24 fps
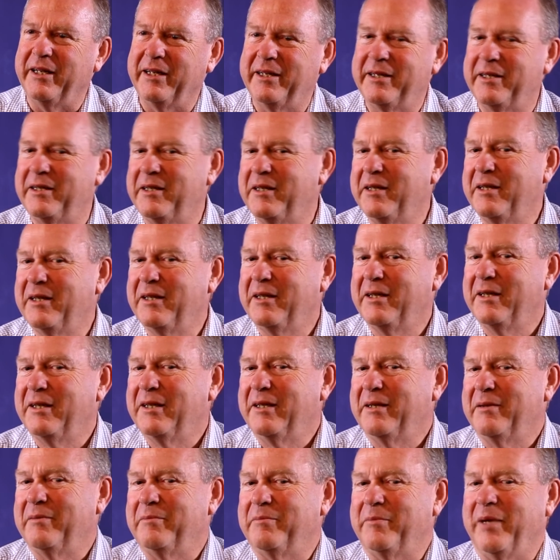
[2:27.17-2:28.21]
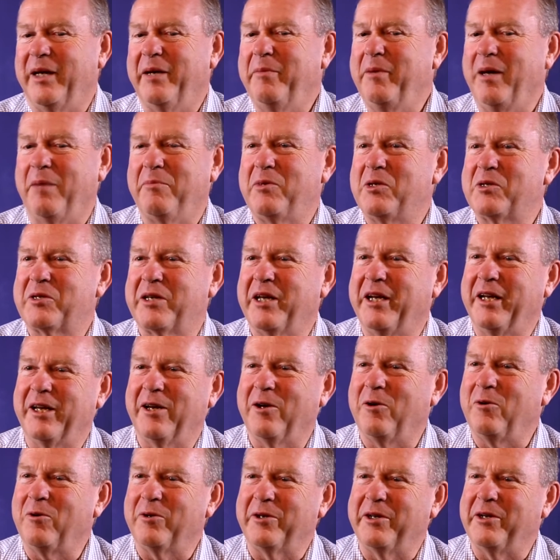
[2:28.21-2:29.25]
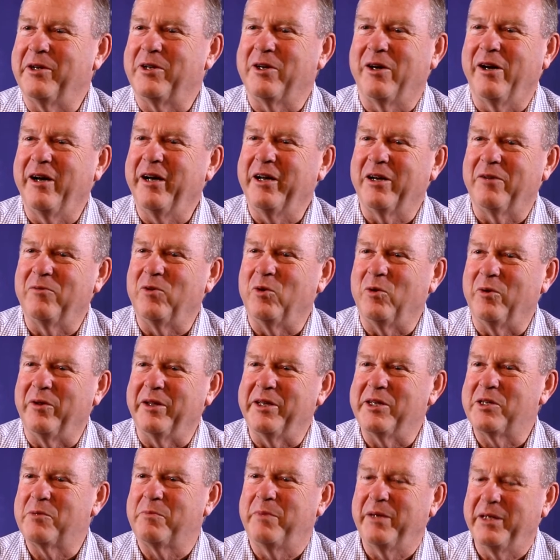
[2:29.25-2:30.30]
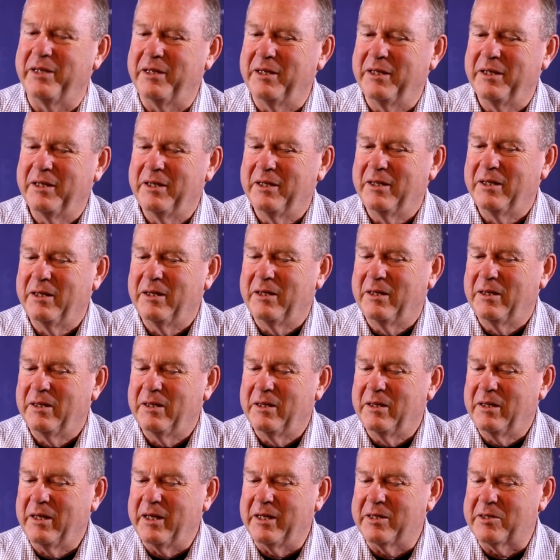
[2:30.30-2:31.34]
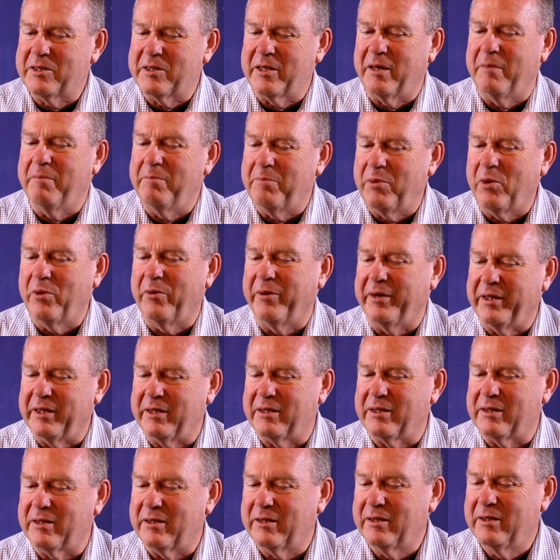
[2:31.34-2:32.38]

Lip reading: And maybe I'm just getting old and tired of all this, but at some point,